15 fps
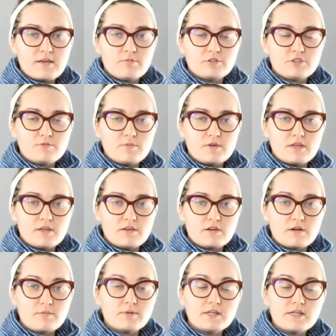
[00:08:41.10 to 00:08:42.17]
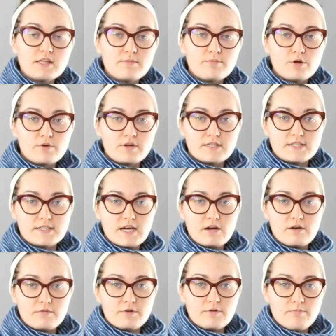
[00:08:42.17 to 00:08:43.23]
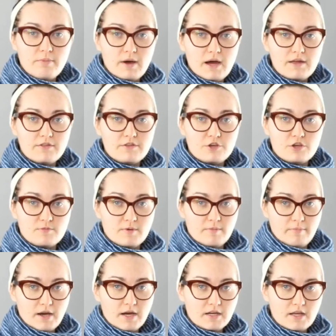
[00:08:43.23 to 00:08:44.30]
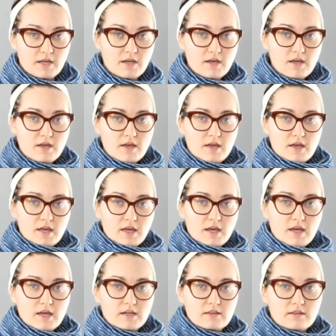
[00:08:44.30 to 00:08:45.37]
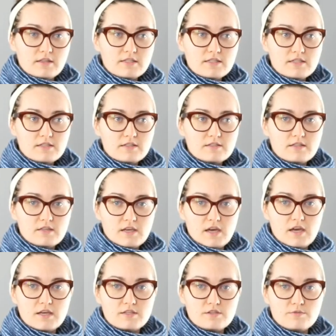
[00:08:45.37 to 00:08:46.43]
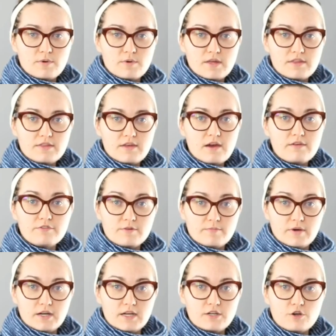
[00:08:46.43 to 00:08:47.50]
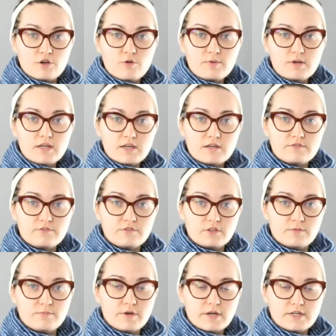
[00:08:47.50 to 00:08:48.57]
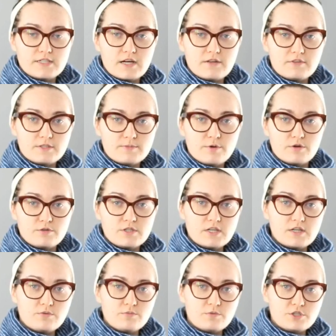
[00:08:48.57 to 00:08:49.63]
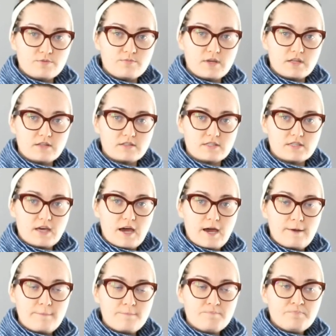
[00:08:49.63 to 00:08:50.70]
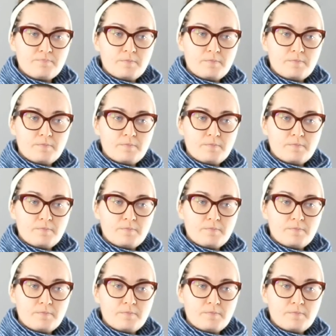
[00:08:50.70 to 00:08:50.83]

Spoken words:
able to be completely broken down by the human body. And this is the case with everybody. Nobody can fully break down this protein, which means that